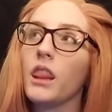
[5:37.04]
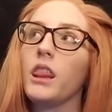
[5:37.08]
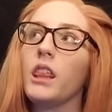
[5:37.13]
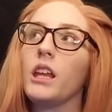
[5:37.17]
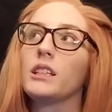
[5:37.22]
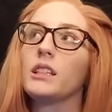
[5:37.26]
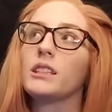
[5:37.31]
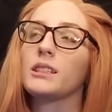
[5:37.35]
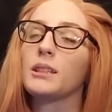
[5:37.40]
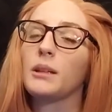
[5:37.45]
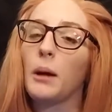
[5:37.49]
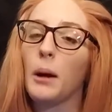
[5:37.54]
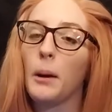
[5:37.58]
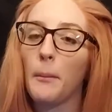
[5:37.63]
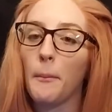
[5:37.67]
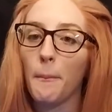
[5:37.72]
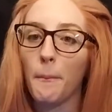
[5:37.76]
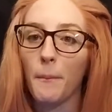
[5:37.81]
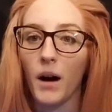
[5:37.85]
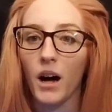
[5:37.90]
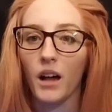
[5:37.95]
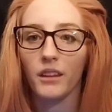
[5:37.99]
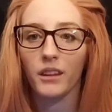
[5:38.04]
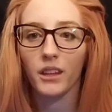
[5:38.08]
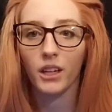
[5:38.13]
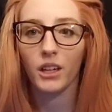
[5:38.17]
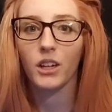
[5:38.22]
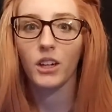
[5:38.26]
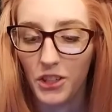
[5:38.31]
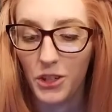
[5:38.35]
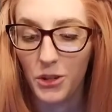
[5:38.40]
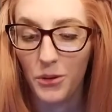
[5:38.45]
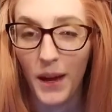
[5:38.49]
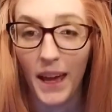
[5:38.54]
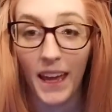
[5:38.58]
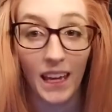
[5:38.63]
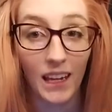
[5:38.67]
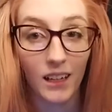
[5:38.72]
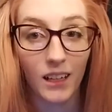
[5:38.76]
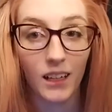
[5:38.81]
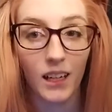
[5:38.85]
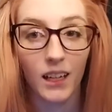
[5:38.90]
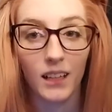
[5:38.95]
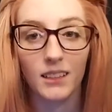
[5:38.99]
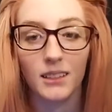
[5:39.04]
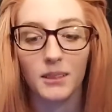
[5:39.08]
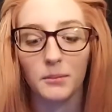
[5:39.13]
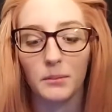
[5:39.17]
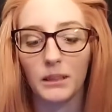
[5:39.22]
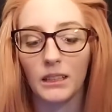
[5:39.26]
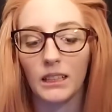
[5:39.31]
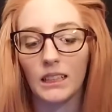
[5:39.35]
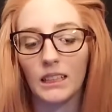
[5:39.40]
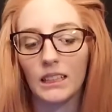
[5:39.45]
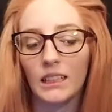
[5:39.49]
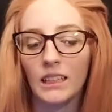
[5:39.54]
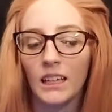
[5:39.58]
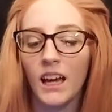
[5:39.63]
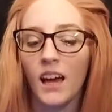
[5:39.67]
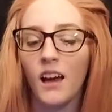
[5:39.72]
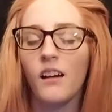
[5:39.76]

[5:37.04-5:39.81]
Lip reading: this month. Do you hate a cosplay?